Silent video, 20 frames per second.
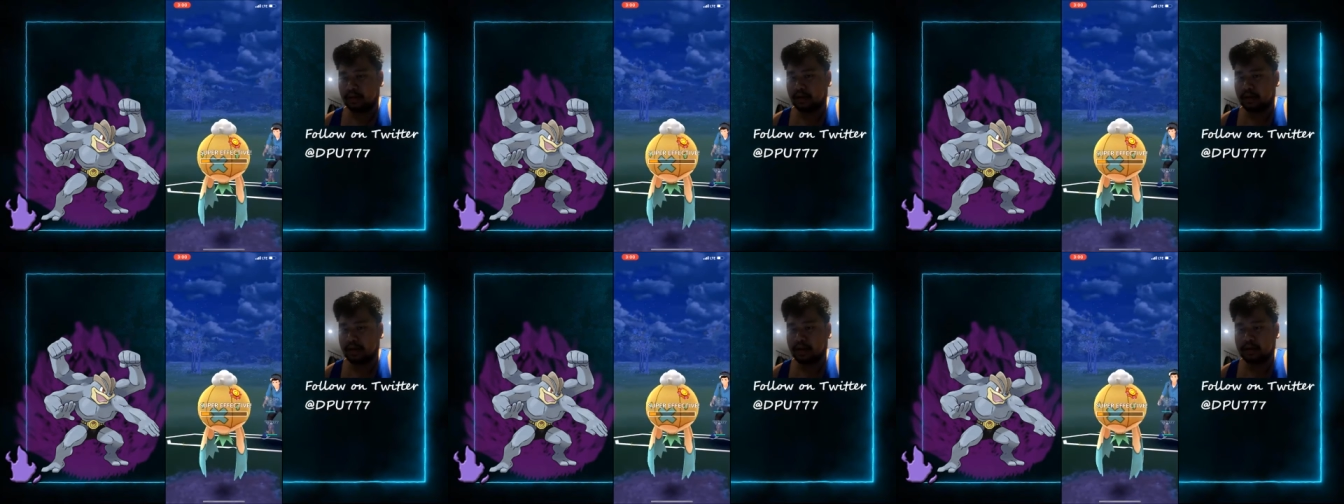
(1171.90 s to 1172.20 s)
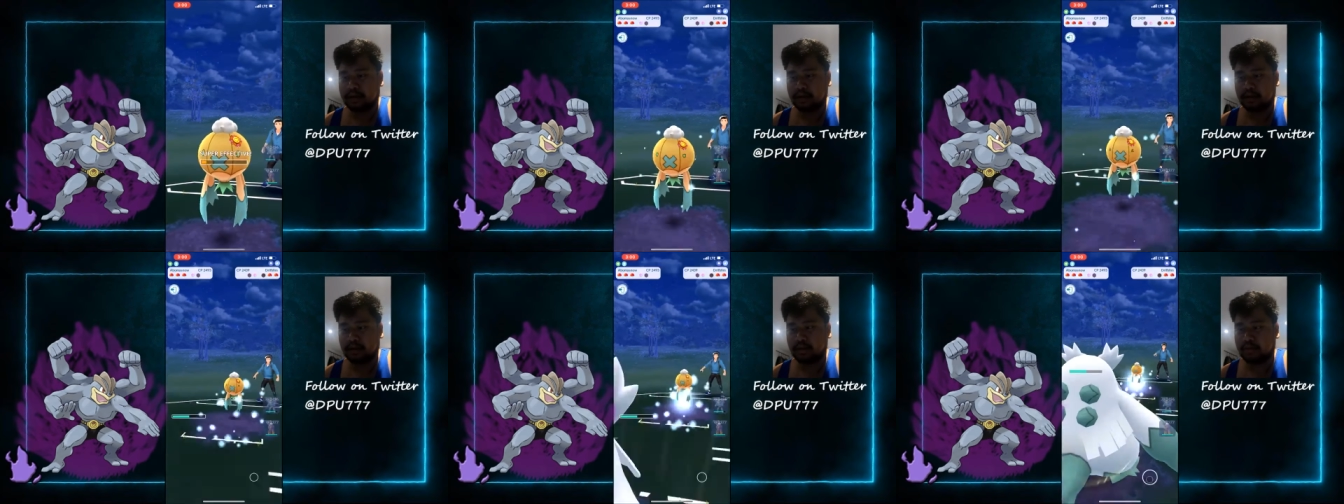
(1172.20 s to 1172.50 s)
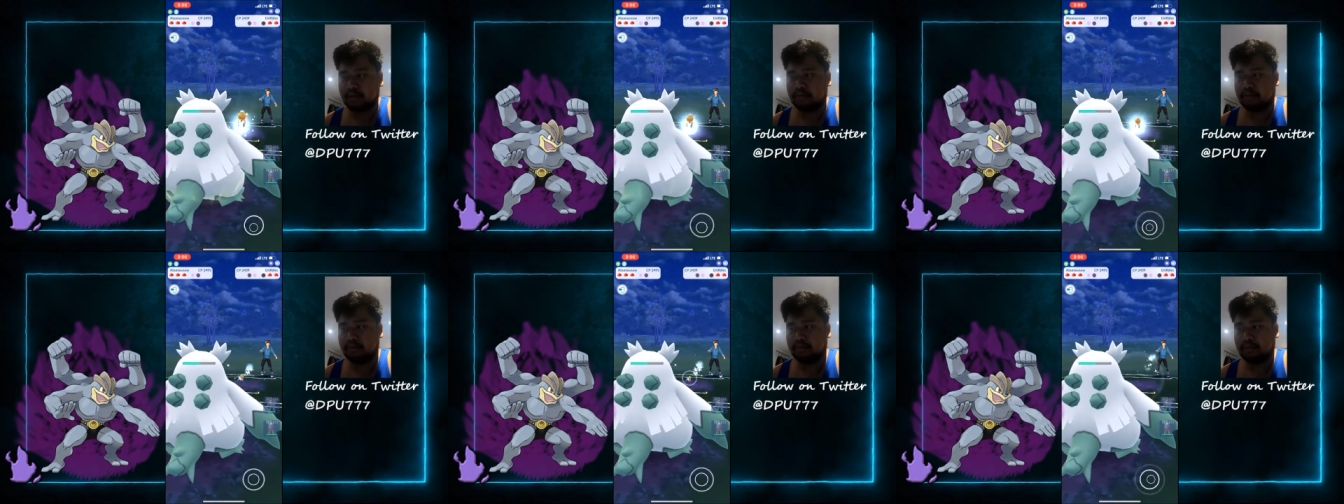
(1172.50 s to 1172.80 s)
Yeah, so
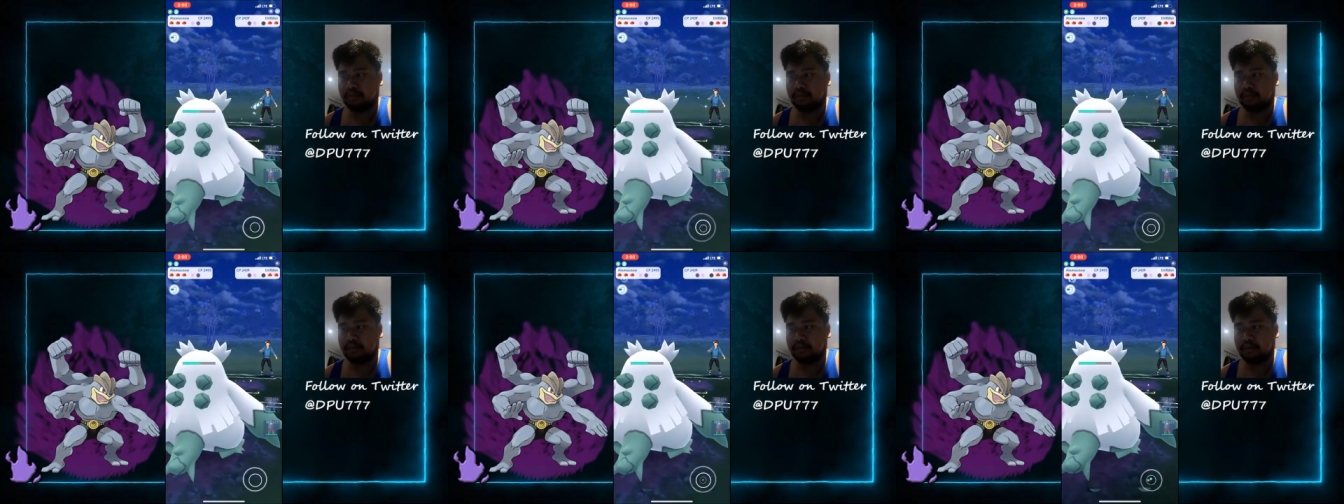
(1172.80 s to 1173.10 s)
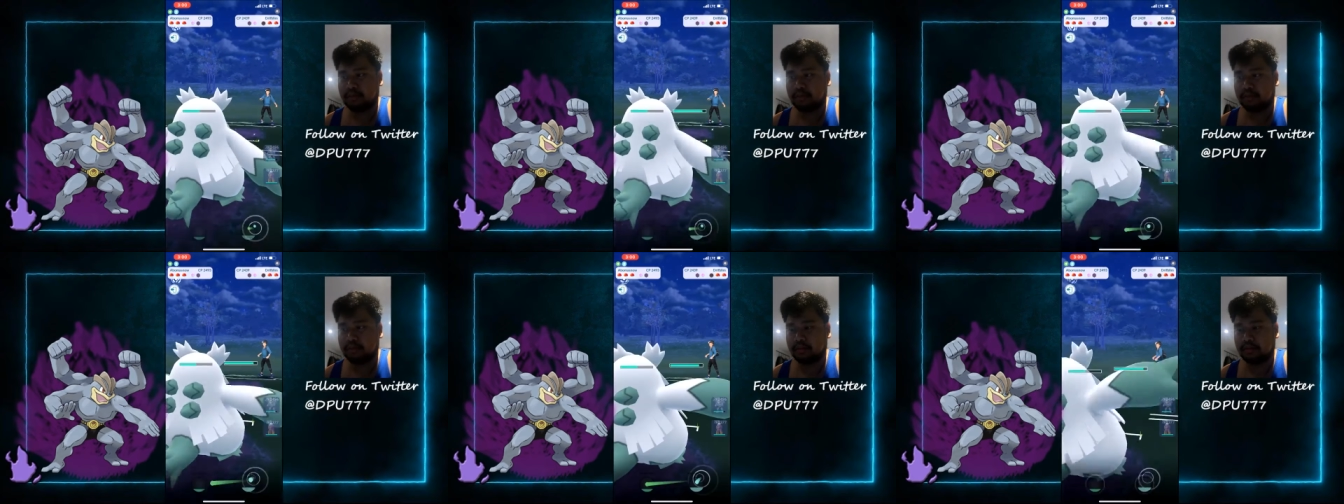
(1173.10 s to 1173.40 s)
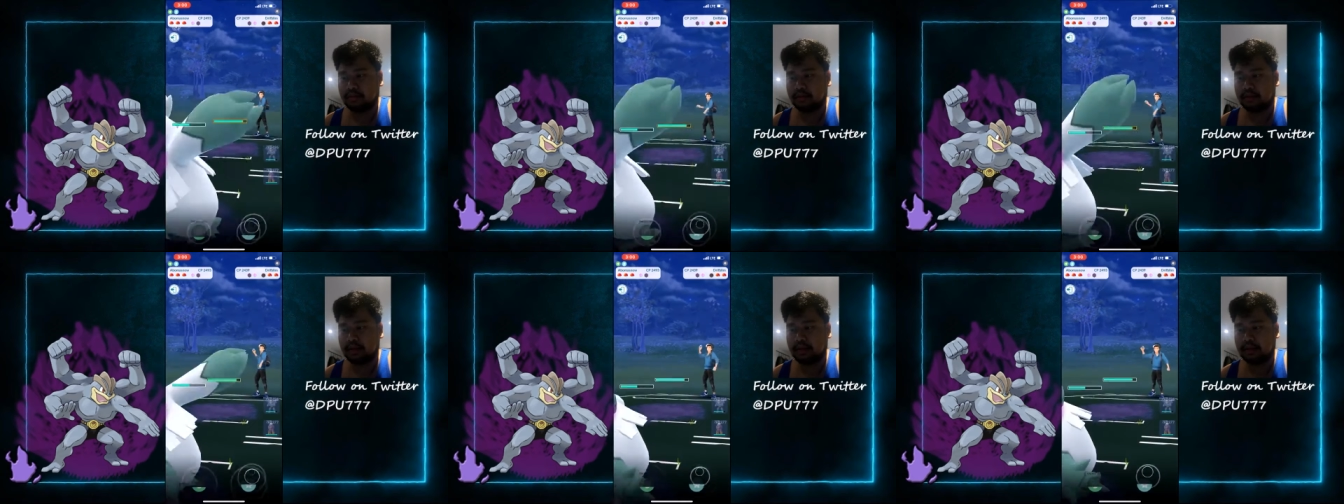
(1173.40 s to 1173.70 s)

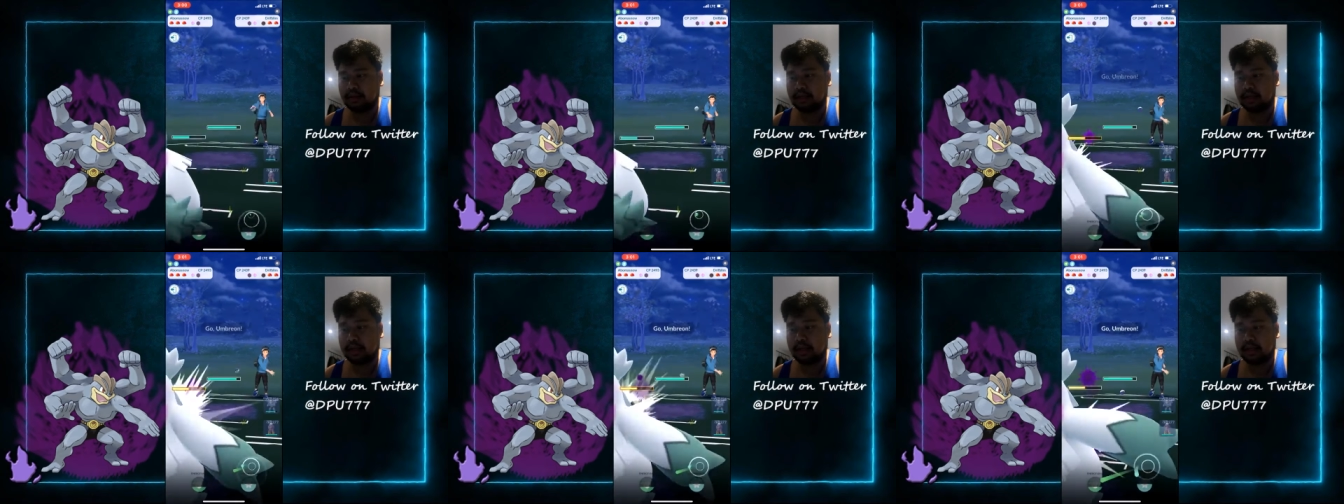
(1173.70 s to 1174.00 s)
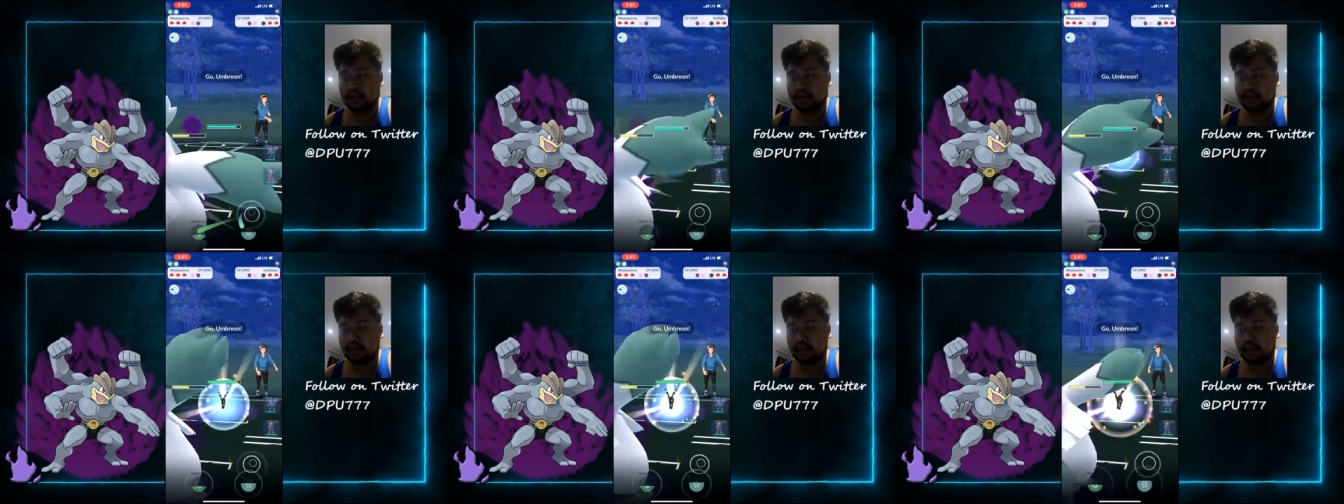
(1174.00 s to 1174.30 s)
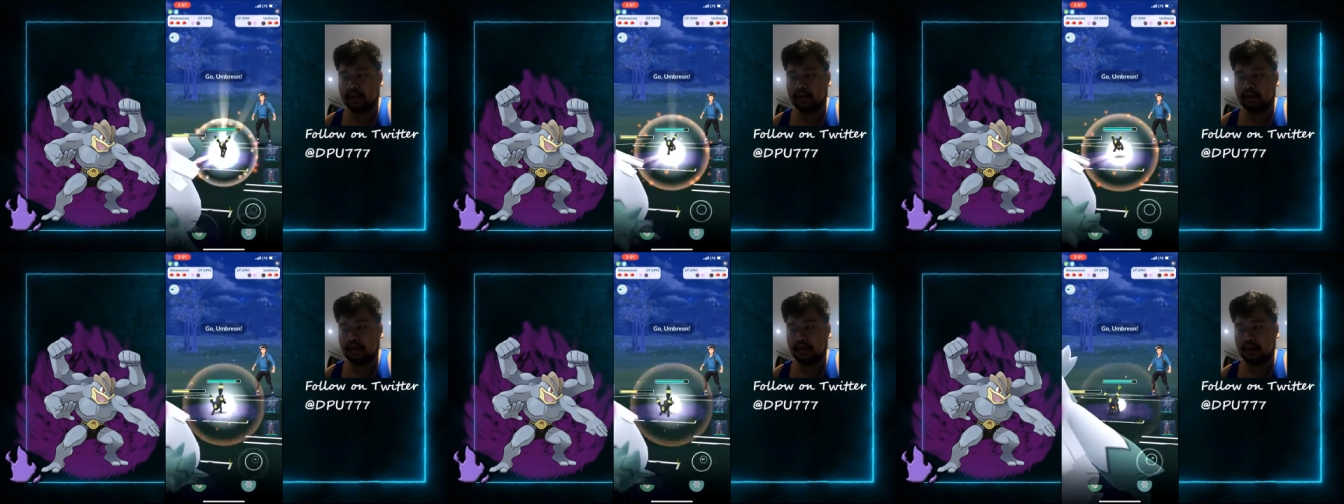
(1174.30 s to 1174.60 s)
that's taken out. They
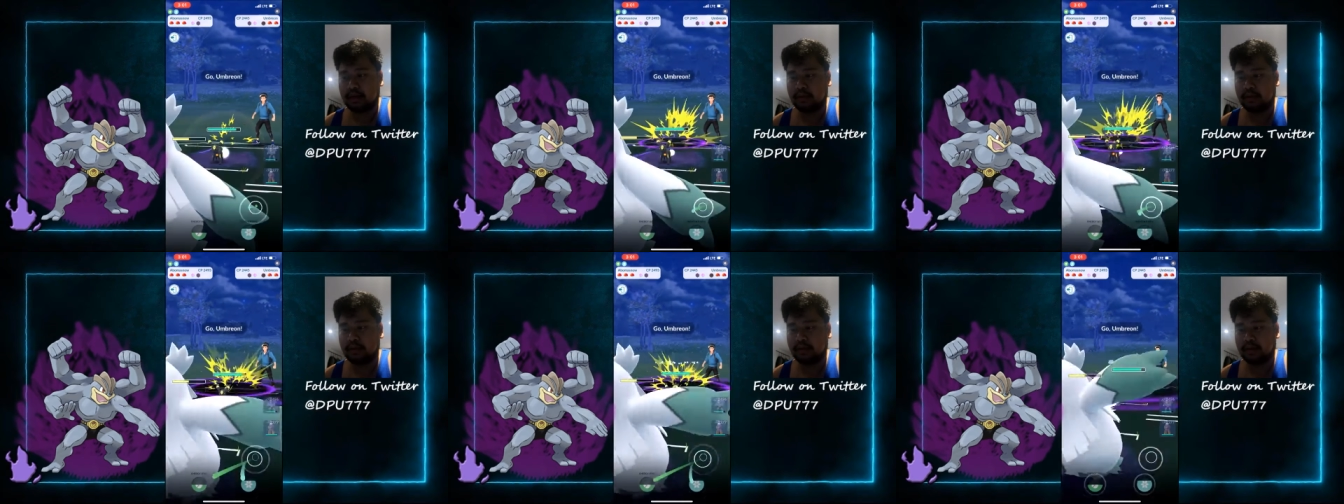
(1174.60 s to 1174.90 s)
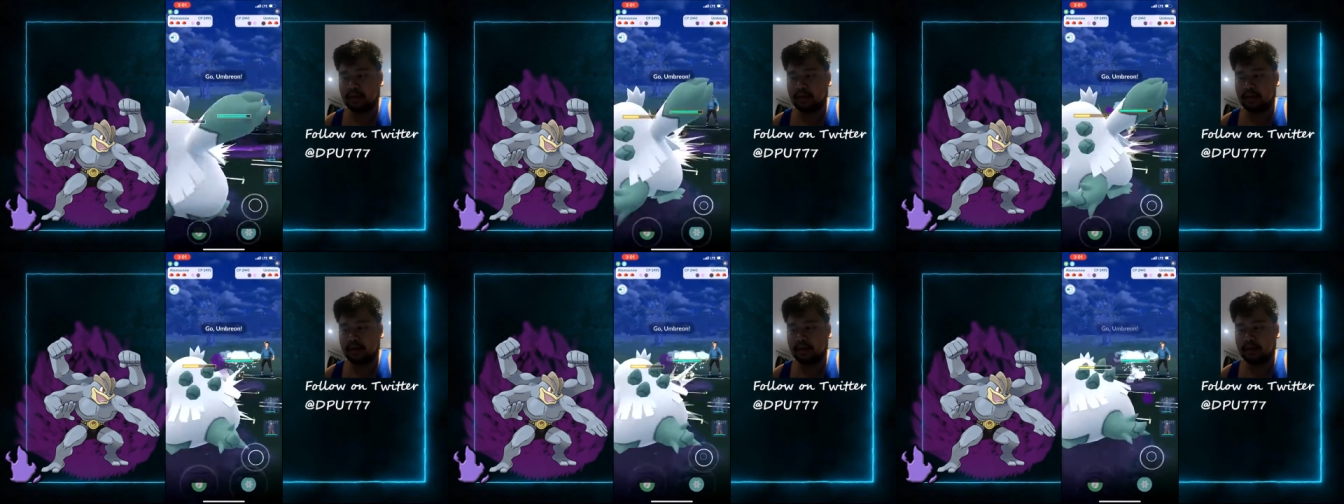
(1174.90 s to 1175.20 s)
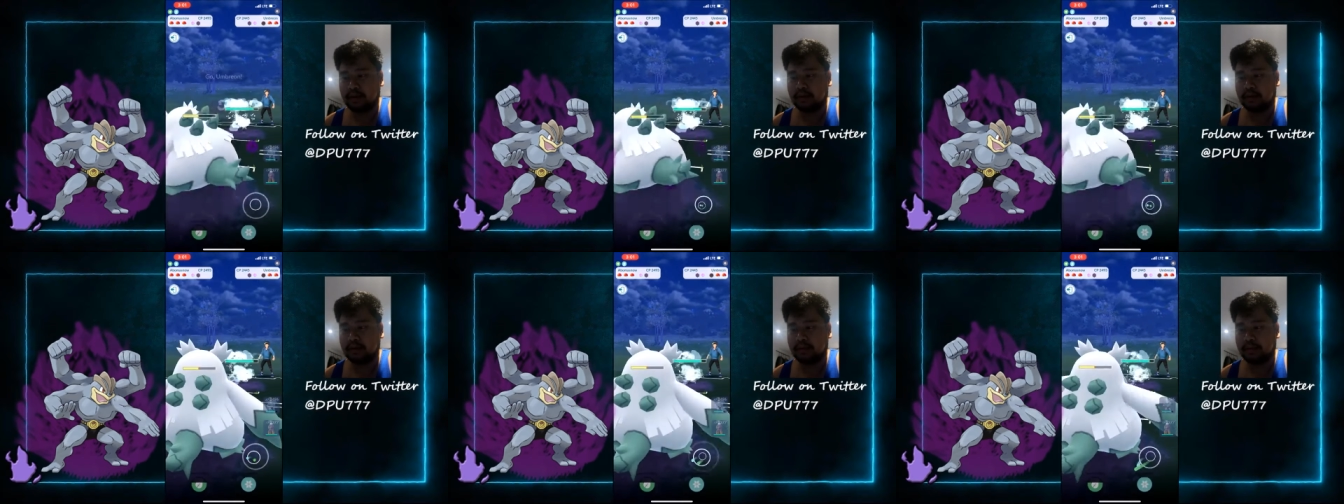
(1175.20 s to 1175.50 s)
have an Umbreon
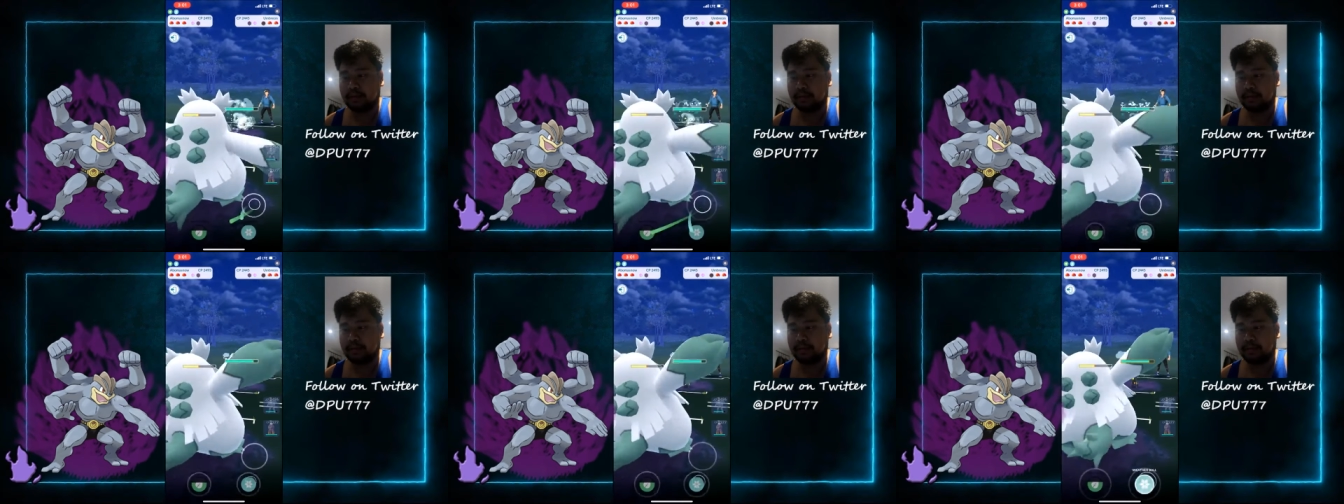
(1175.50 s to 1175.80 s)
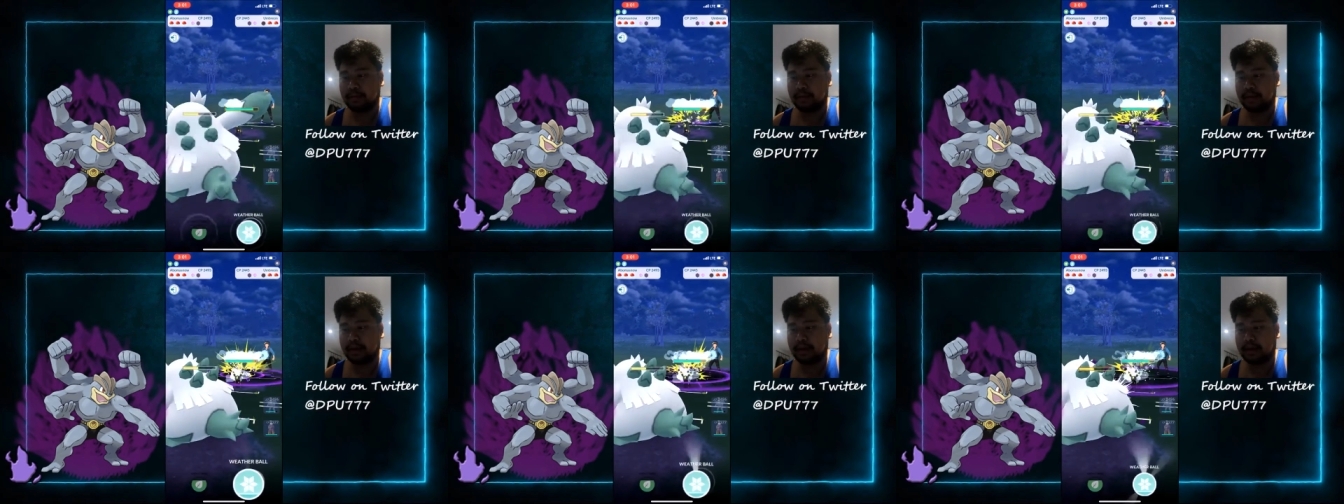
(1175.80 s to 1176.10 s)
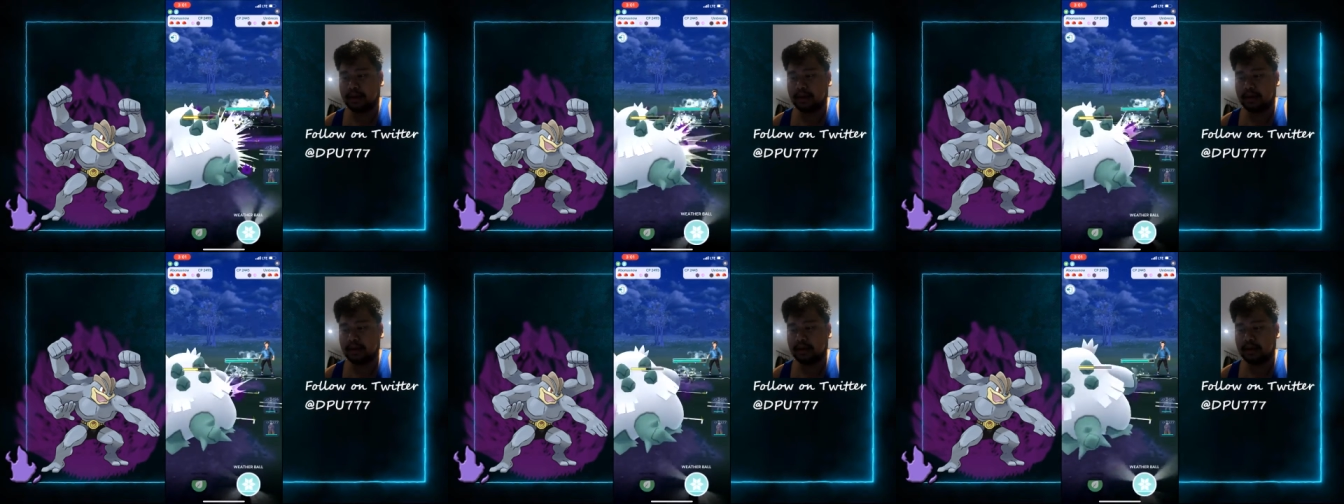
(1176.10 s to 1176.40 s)
at the
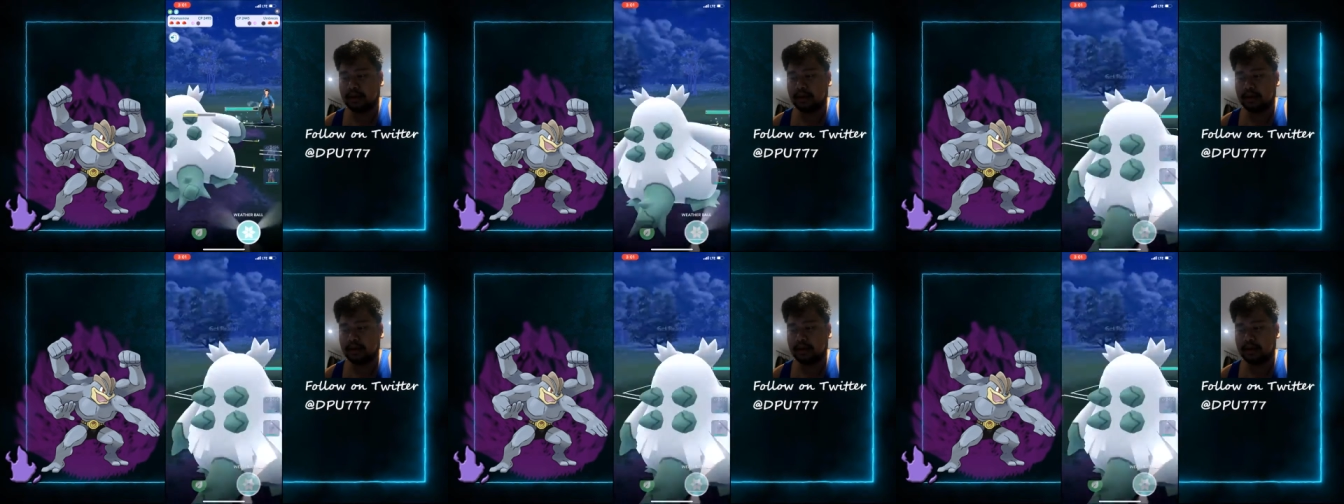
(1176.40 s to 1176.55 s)
back.